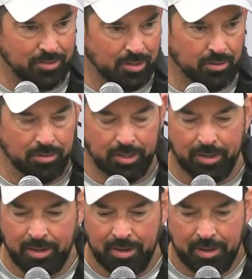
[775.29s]

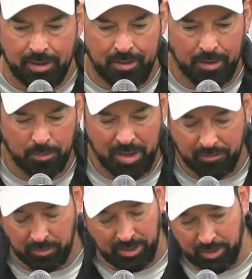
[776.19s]
we
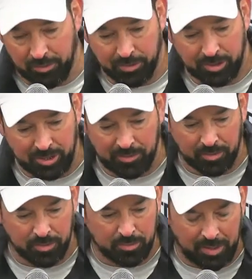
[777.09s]
have really good
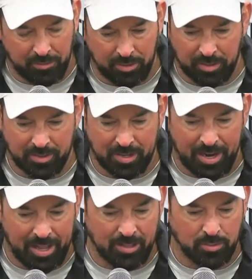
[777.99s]
receivers, we have really good
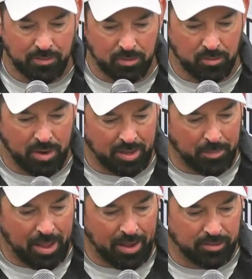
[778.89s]
tight ends, we have good running
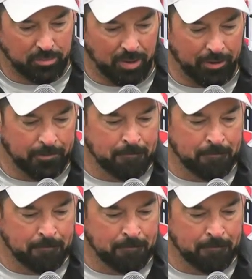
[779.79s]
backs, but